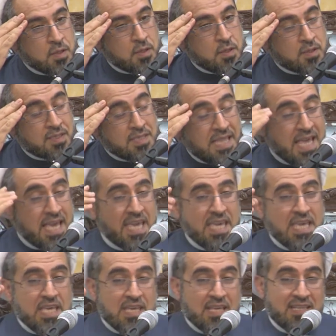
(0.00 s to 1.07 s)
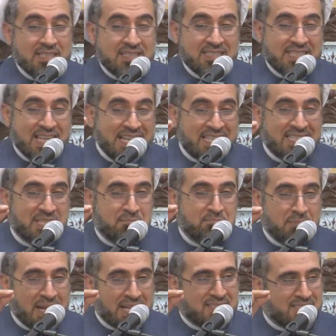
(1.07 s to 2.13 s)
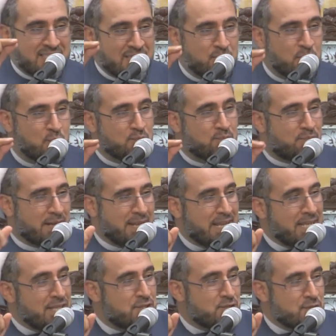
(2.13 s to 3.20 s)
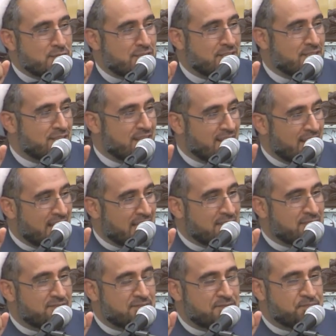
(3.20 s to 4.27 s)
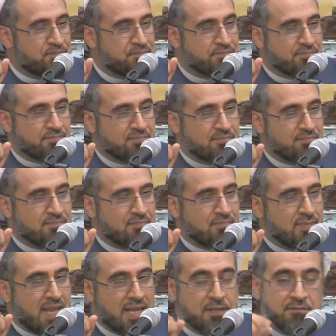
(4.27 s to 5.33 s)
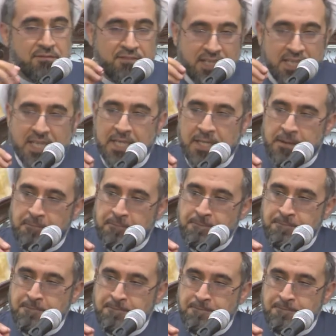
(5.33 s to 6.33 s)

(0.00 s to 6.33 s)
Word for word: They take the maximum pleasures in their life. And we,